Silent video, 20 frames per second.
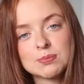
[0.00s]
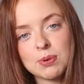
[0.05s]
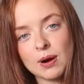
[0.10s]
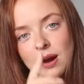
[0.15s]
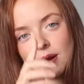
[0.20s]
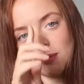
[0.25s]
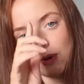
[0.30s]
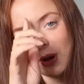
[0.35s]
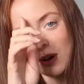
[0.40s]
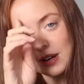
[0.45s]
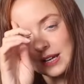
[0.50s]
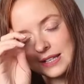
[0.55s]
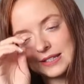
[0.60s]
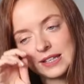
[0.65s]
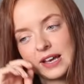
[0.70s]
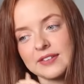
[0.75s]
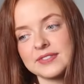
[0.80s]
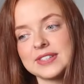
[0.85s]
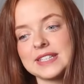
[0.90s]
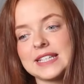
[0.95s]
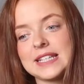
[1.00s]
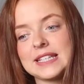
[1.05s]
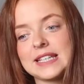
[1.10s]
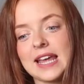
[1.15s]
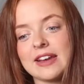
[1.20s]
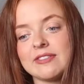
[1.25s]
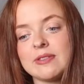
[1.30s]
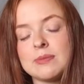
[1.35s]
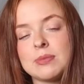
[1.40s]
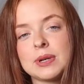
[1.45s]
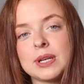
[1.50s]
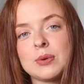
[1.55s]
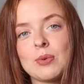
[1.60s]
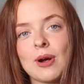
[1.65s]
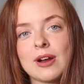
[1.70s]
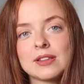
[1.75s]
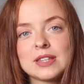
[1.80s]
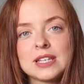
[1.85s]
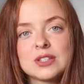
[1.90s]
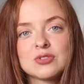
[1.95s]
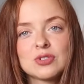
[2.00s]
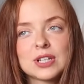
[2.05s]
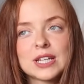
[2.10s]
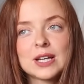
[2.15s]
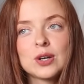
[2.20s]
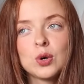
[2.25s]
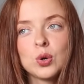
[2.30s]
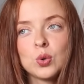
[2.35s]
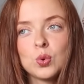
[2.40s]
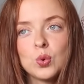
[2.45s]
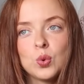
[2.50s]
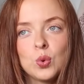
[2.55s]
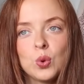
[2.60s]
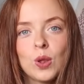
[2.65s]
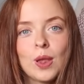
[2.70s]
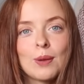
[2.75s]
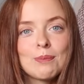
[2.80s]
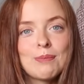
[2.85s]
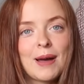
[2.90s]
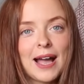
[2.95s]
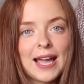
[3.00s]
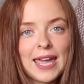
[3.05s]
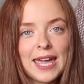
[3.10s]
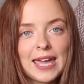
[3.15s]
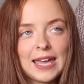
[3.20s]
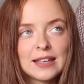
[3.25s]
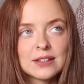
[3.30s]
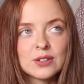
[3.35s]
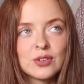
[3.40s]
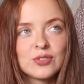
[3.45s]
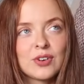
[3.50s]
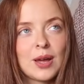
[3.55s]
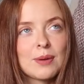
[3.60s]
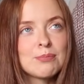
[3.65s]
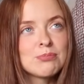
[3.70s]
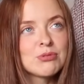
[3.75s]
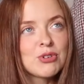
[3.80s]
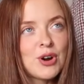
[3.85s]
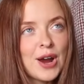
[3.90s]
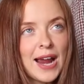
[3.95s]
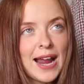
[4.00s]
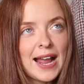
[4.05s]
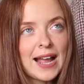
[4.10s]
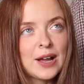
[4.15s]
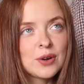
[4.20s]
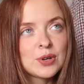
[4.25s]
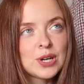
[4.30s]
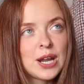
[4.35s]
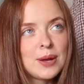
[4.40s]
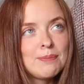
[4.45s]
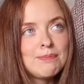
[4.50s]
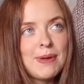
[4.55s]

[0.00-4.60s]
Primark is that I've seen everybody wearing these really cool baggy sort of like brown